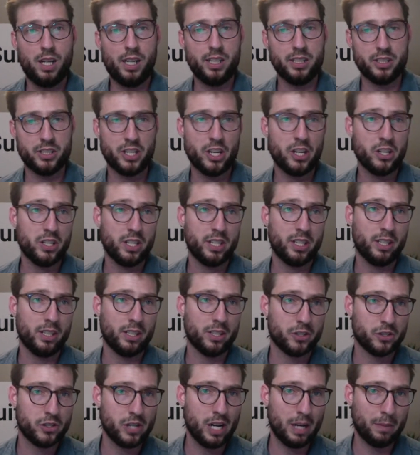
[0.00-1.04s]
So usually they'll
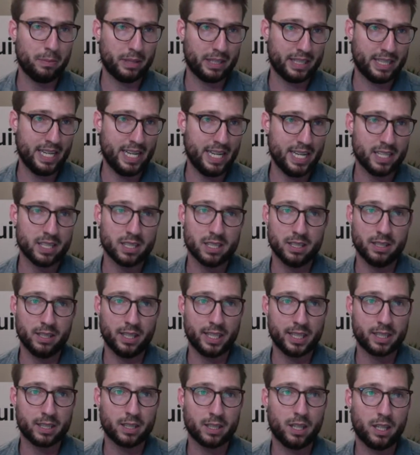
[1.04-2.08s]
just drop the case. And
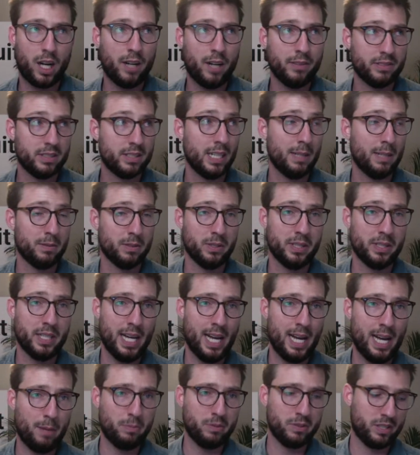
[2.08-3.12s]
like oftentimes what that
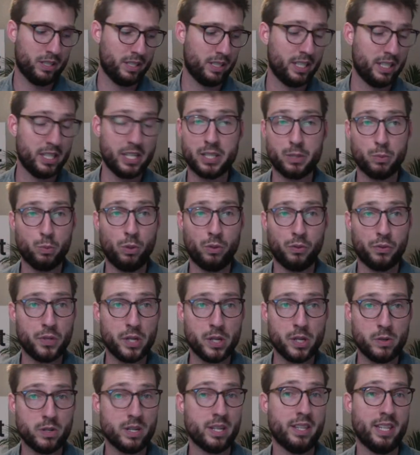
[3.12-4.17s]
happens is they just won't
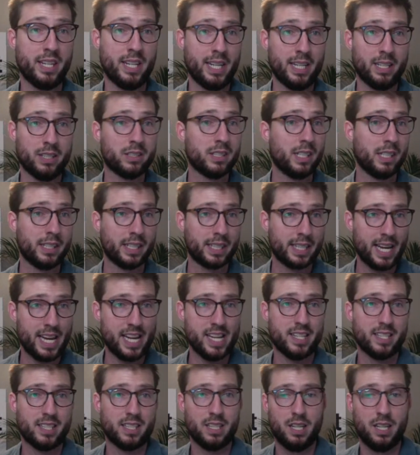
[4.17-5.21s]
do anything else on the
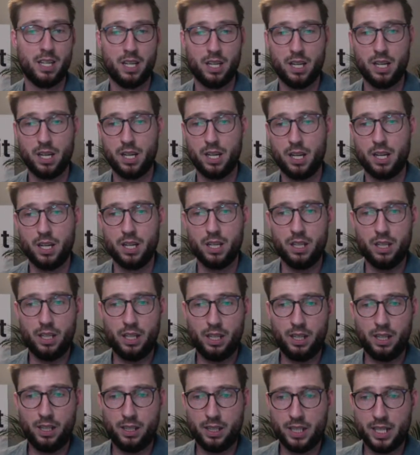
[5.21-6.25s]
case.
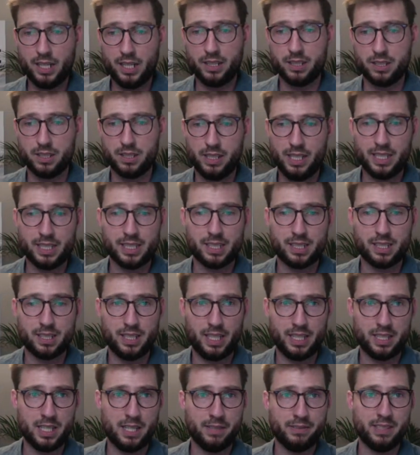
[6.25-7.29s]
All right, so that's
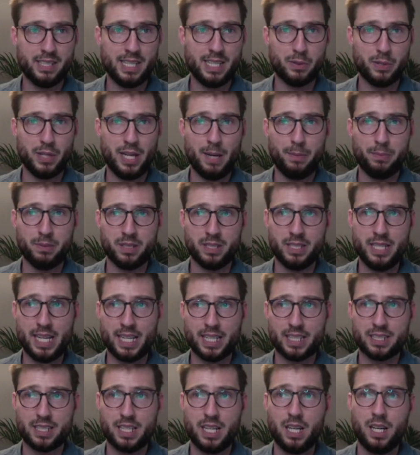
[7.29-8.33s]
oftentimes what happens
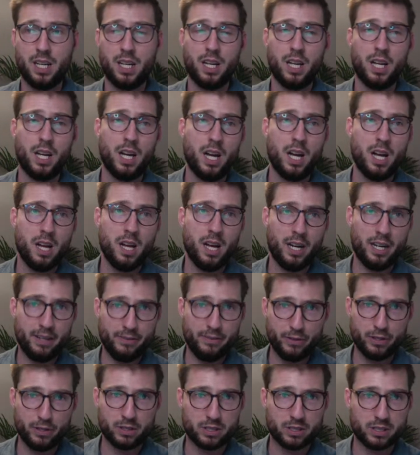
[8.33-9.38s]
next. All right,
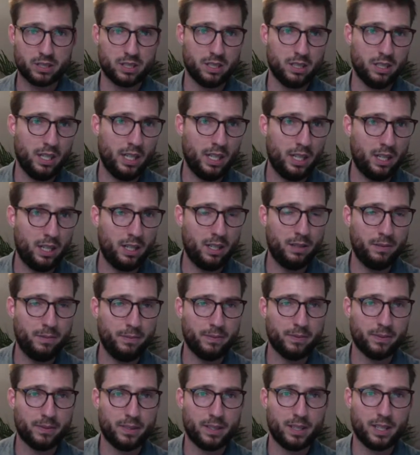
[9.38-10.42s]
folks.
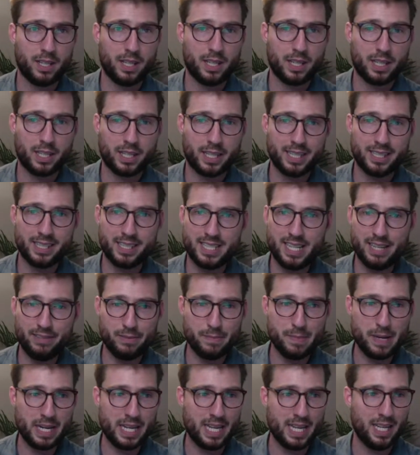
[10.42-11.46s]
Good to see
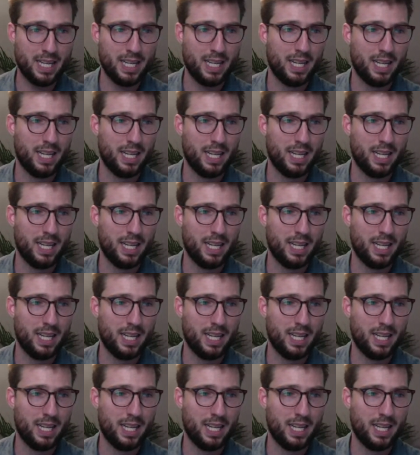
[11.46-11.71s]
everybody.